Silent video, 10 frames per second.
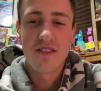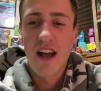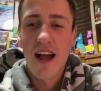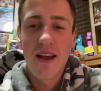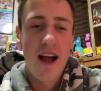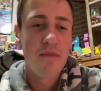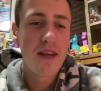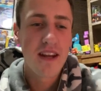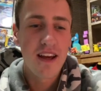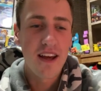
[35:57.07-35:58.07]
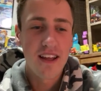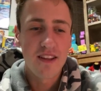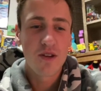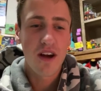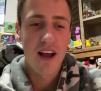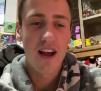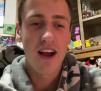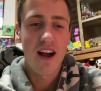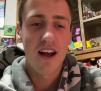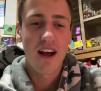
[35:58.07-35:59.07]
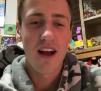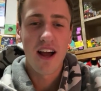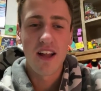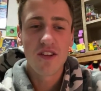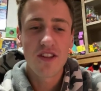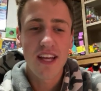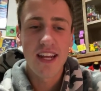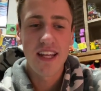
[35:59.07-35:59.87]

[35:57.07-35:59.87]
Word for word: I I mean, do I look like an